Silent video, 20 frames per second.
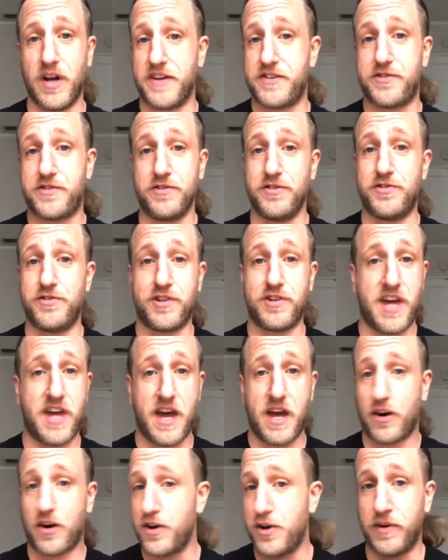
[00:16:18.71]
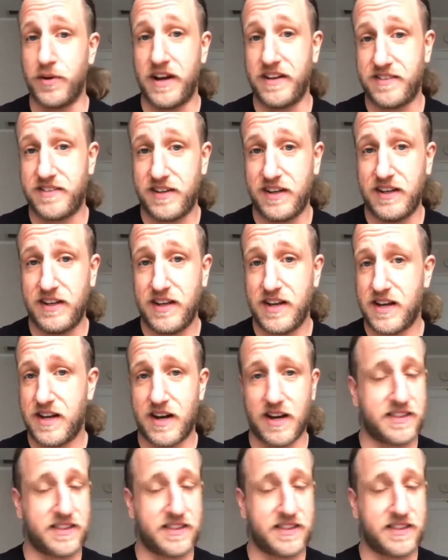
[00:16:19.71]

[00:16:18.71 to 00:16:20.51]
as soon as you can. Are you 18 yet?"